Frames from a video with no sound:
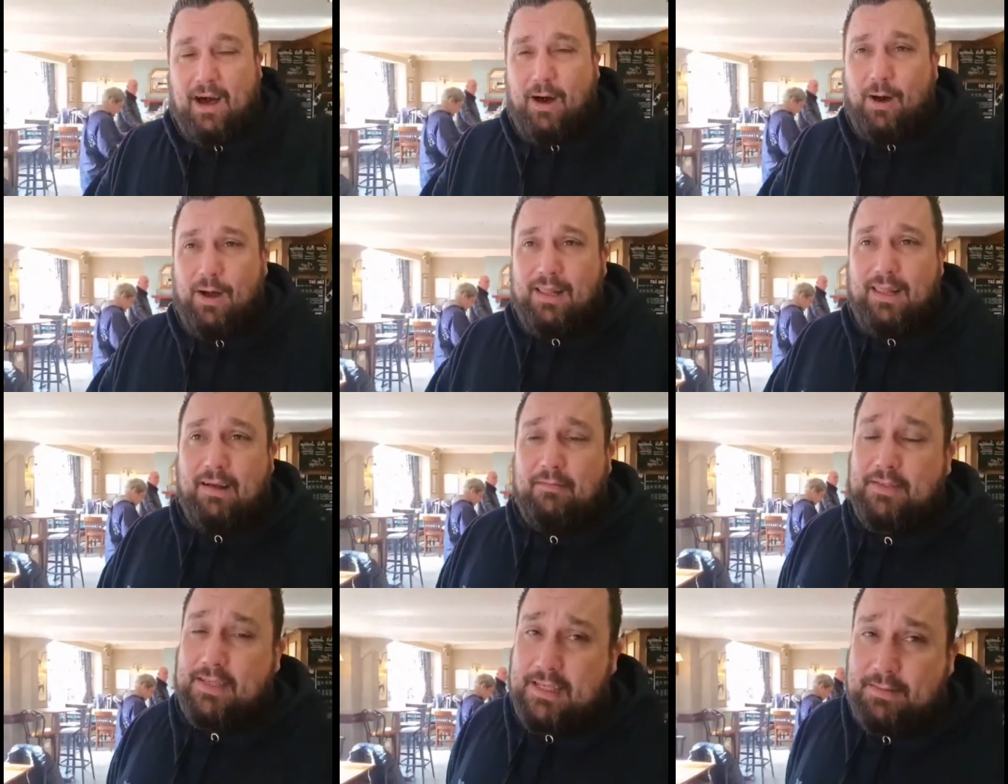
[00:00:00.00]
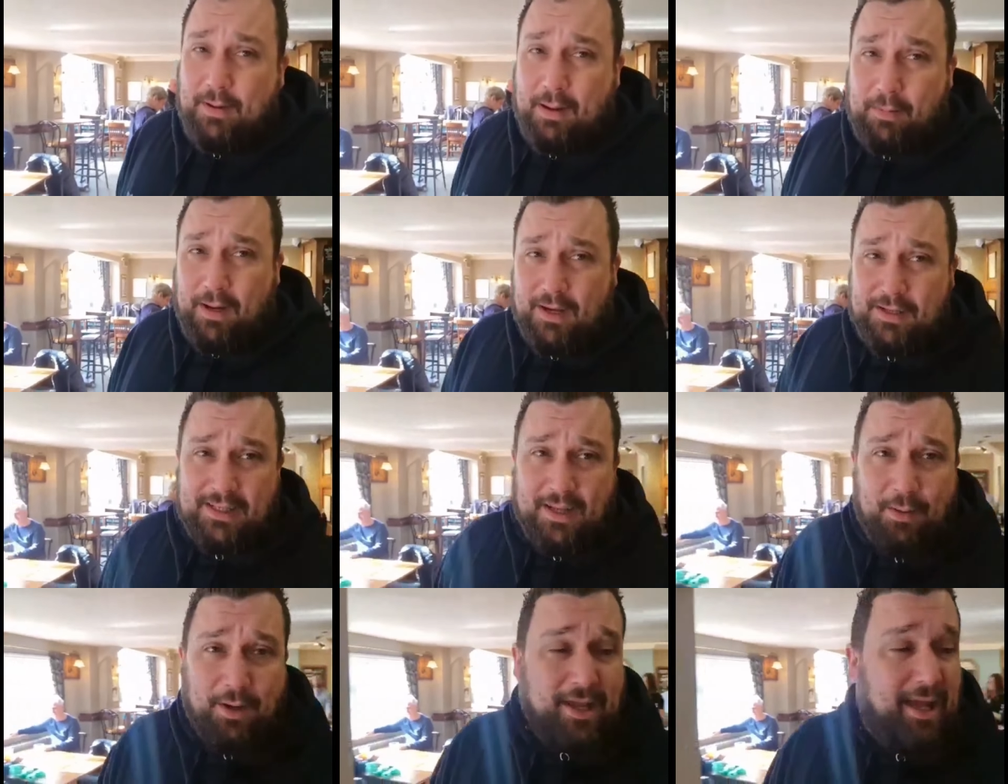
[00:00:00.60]
I loved this pub
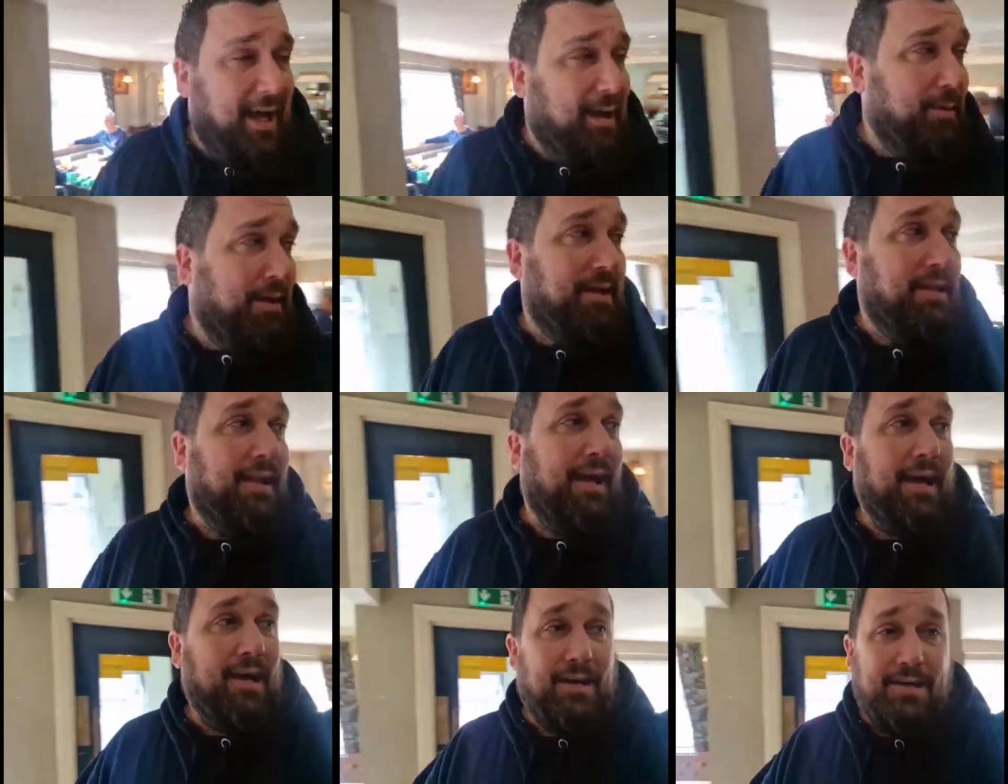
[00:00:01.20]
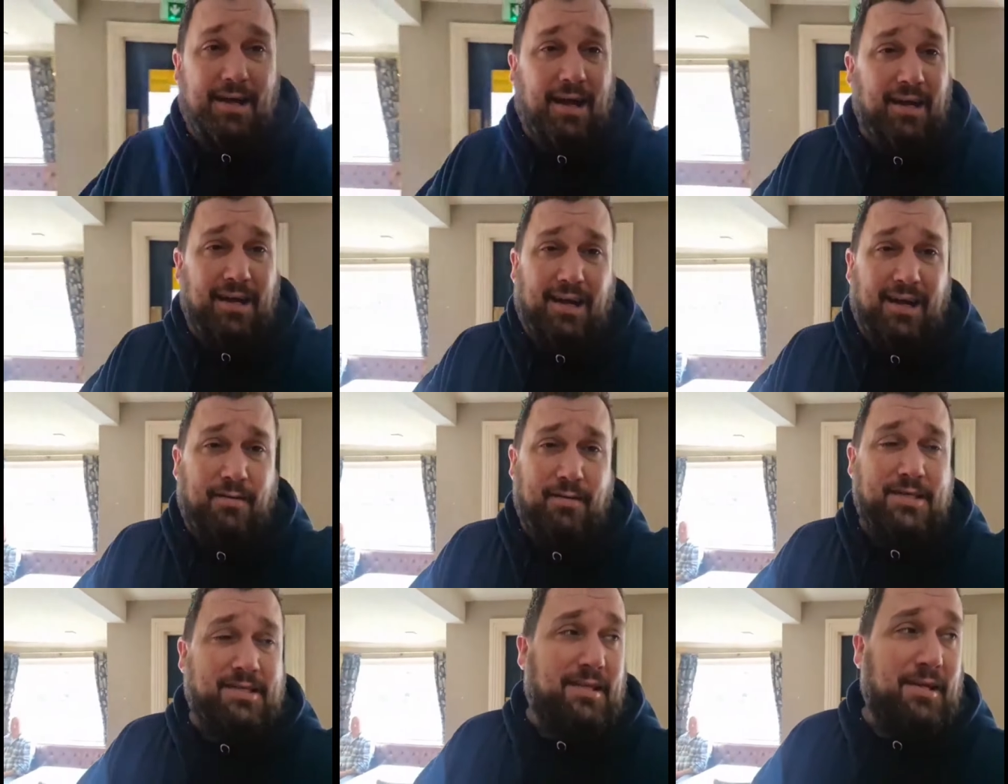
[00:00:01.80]
last time I came in, and I, I
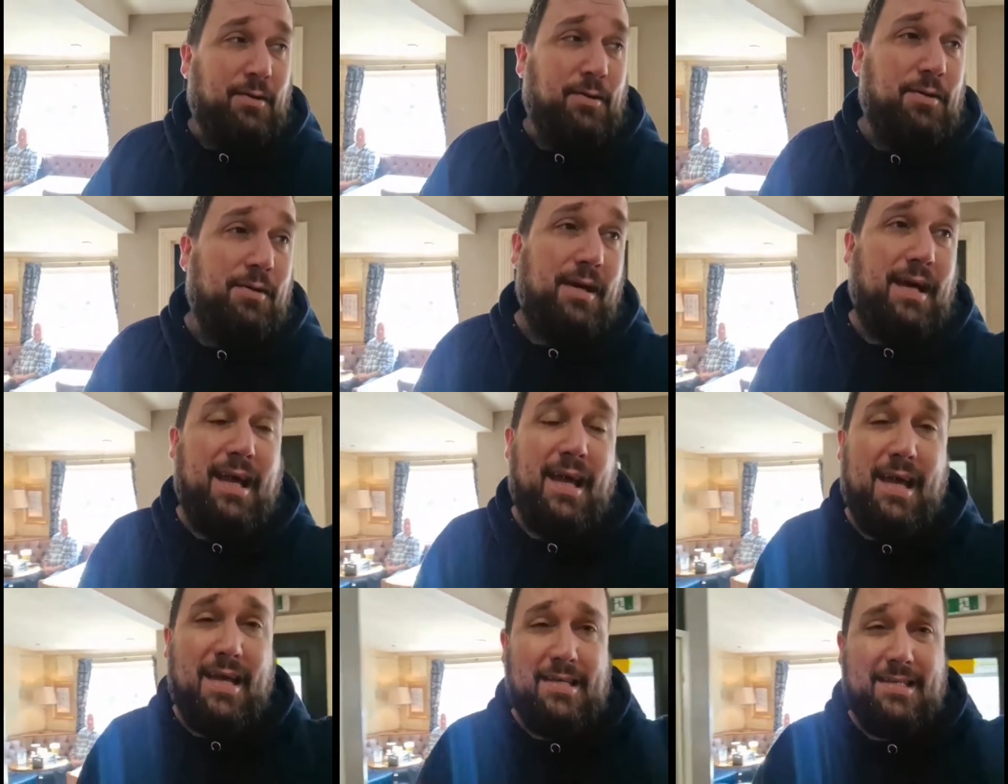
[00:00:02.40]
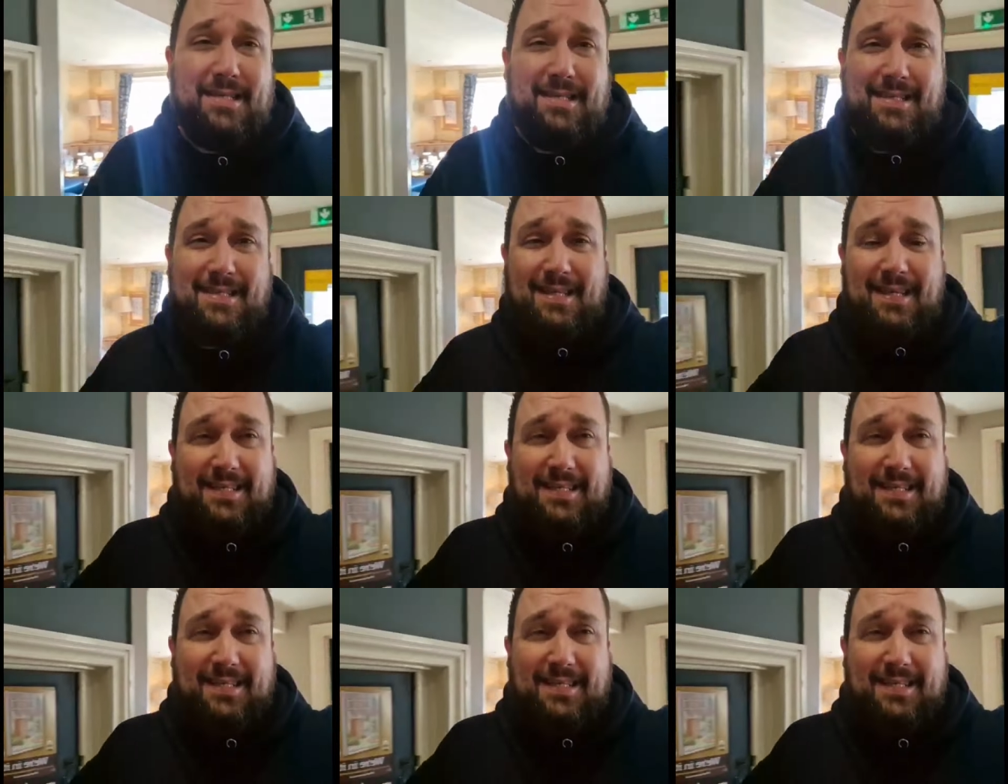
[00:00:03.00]
love it still. It is.